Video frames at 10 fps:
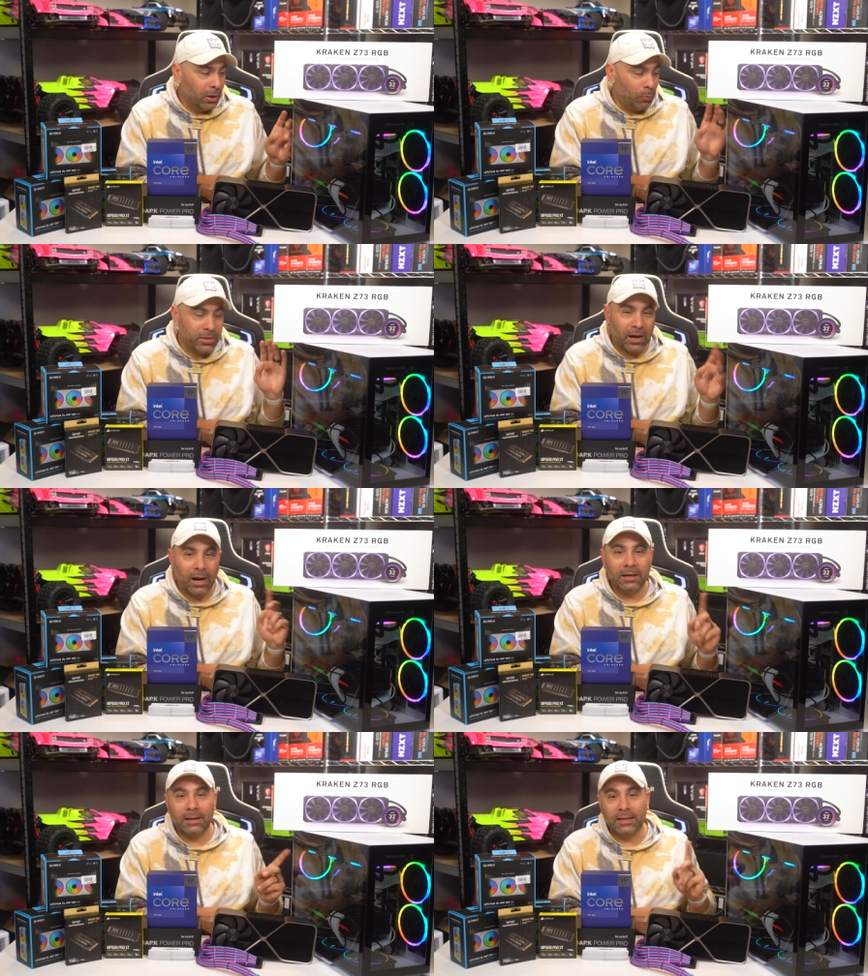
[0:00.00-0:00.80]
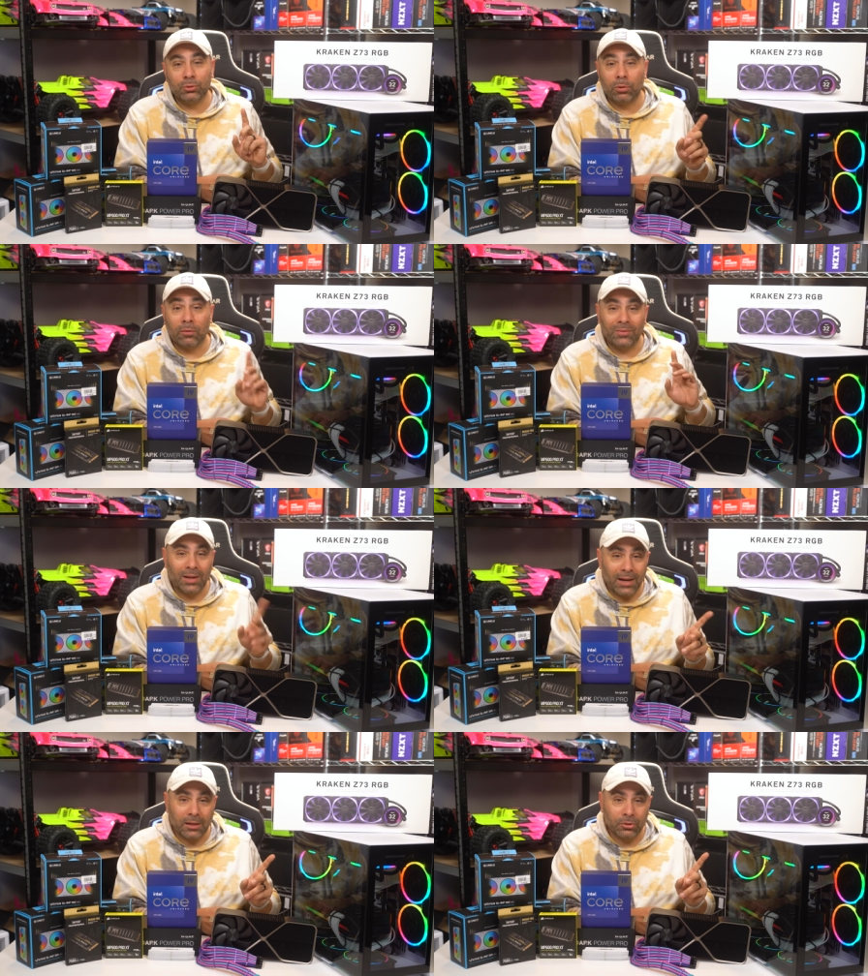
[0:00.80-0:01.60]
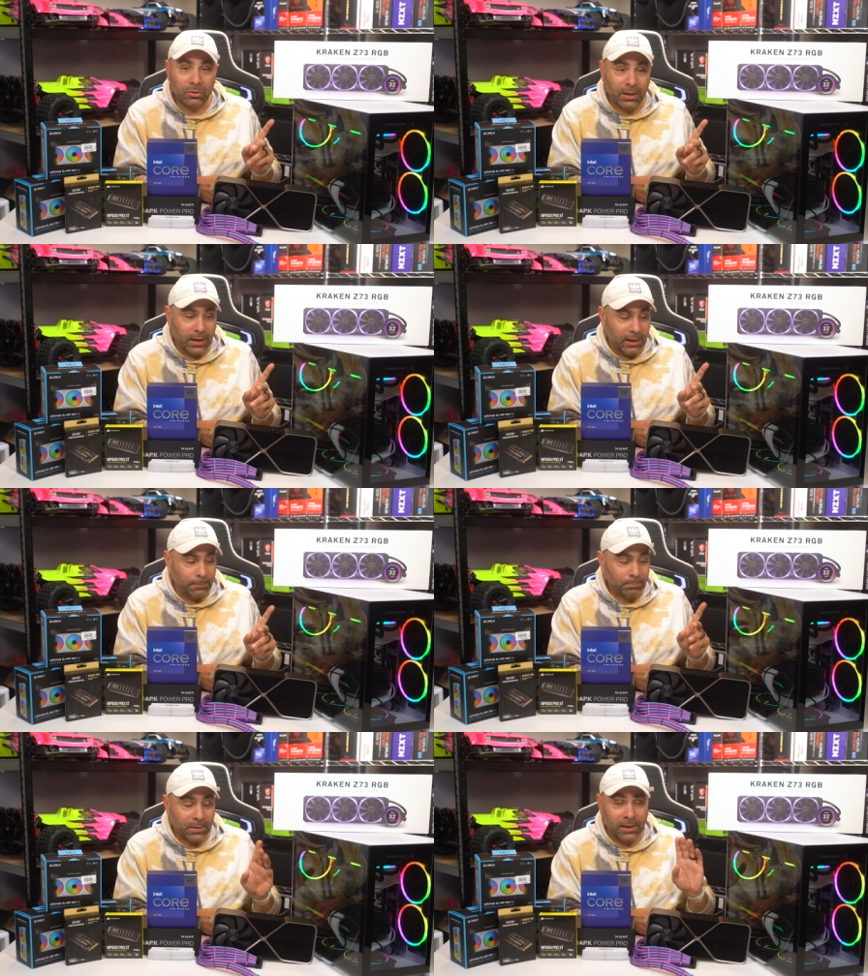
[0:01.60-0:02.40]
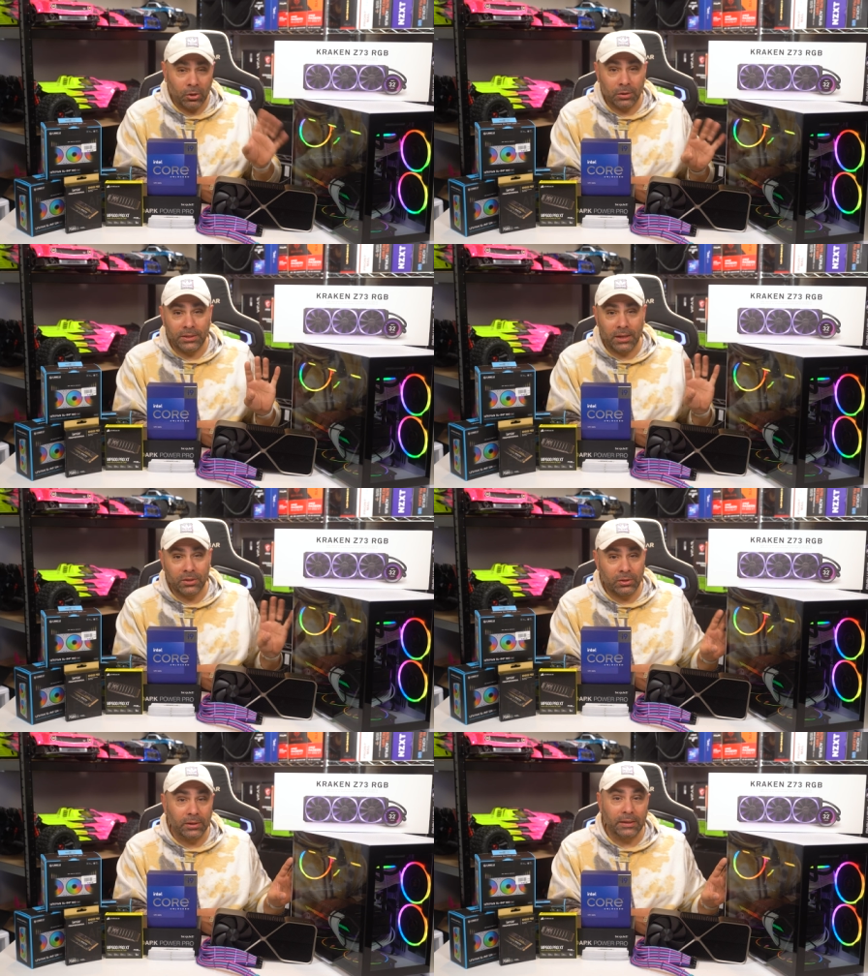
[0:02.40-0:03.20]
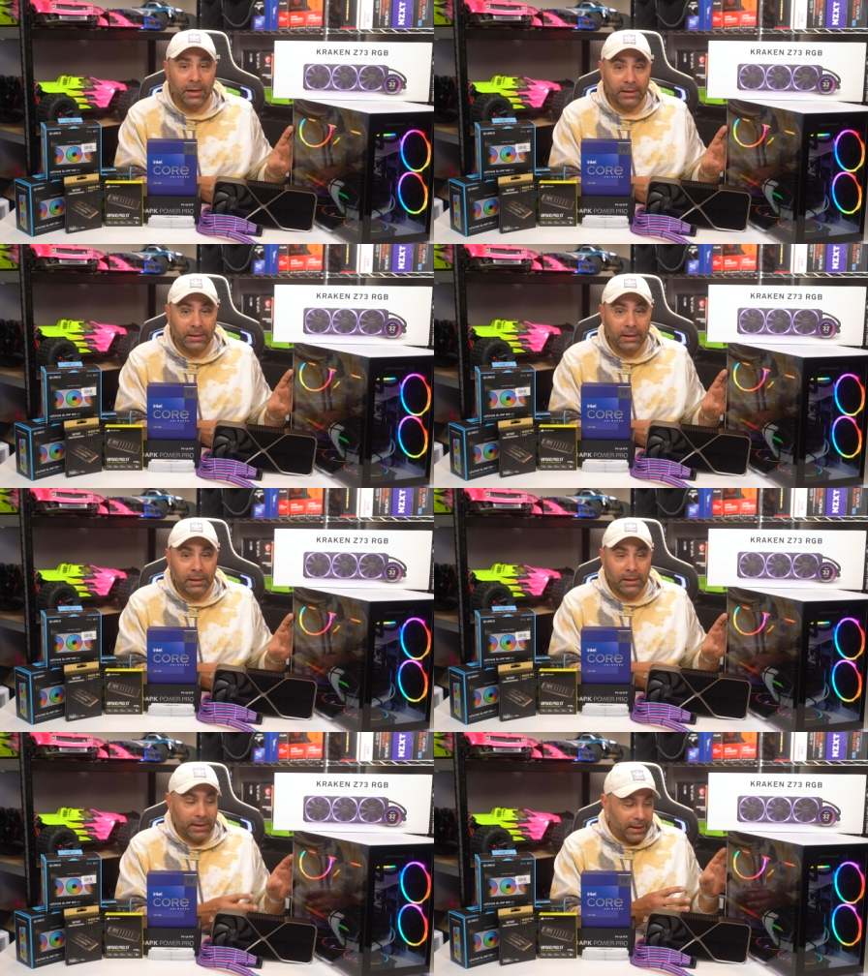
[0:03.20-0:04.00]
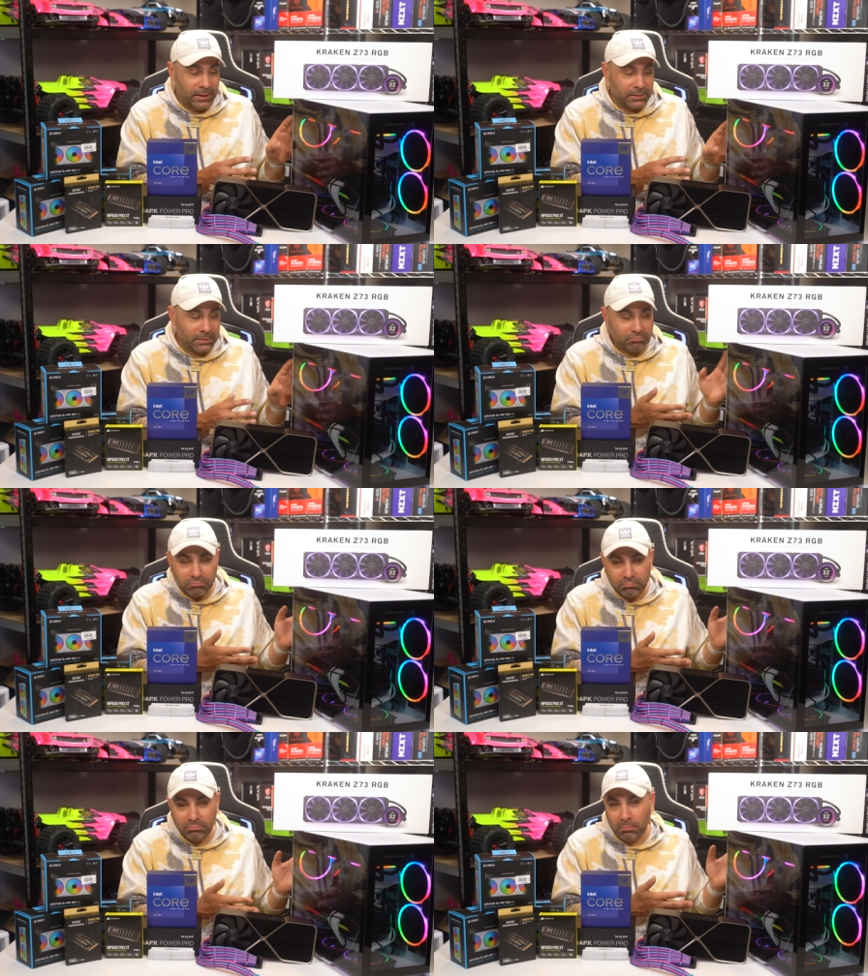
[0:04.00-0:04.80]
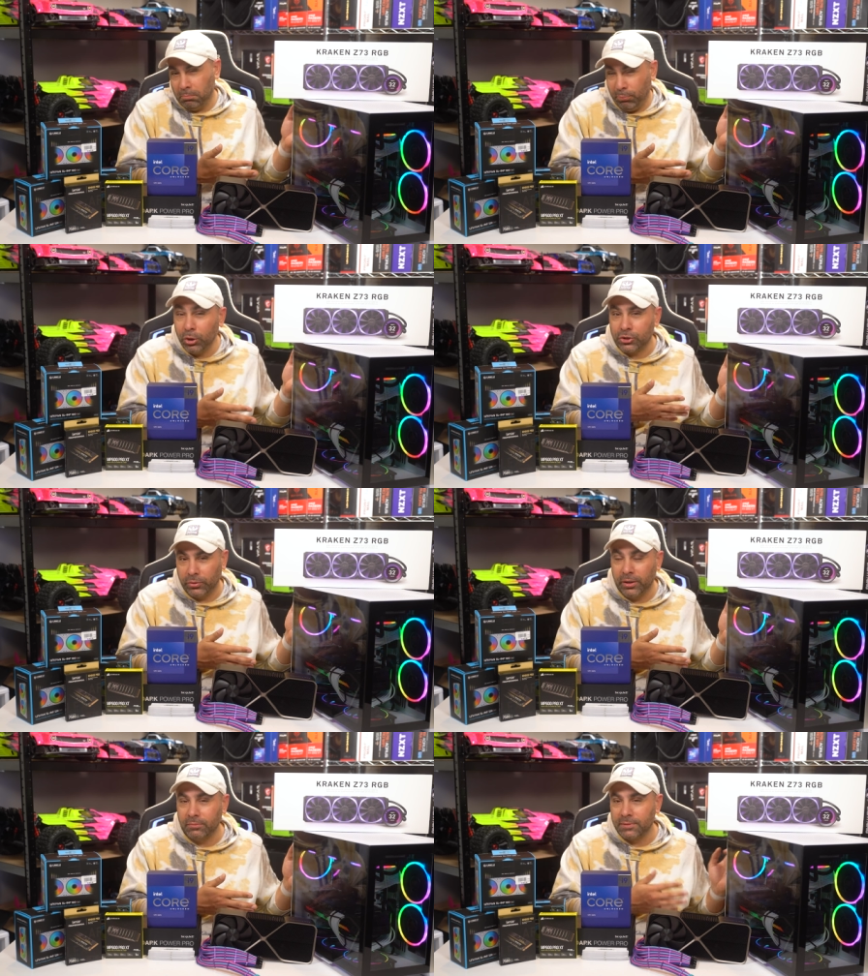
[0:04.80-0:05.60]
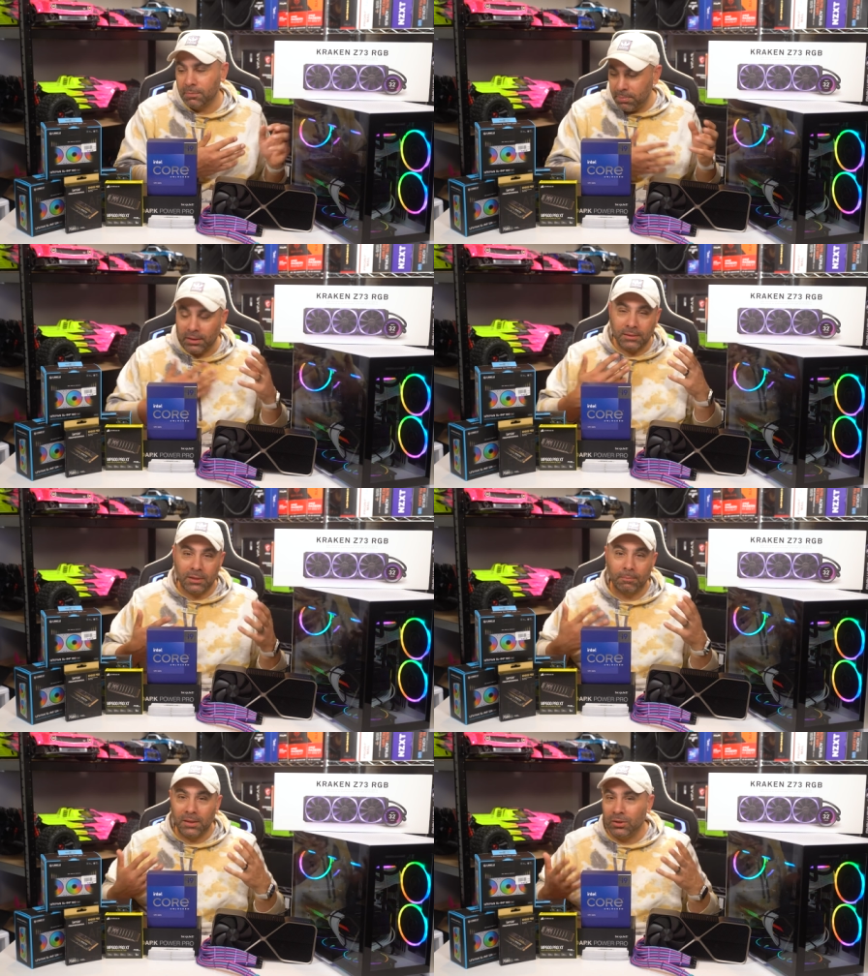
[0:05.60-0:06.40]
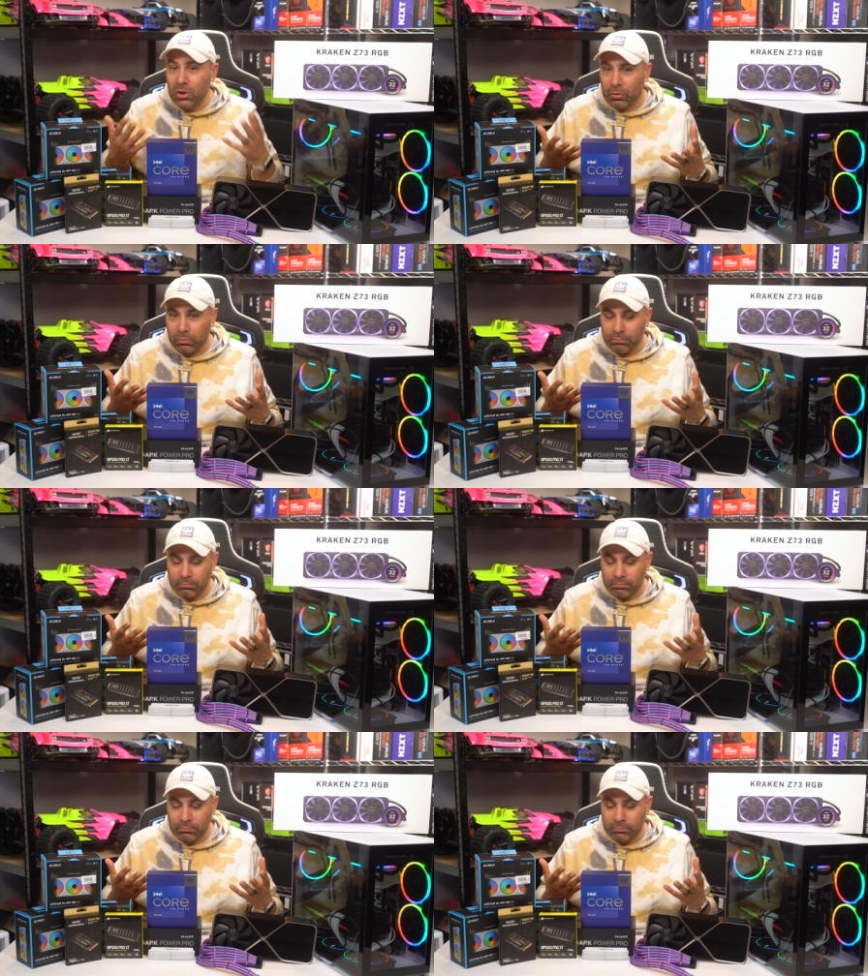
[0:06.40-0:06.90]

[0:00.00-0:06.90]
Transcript: with an i 9 12900 k and an RTX 3090 and butcher it to make something new?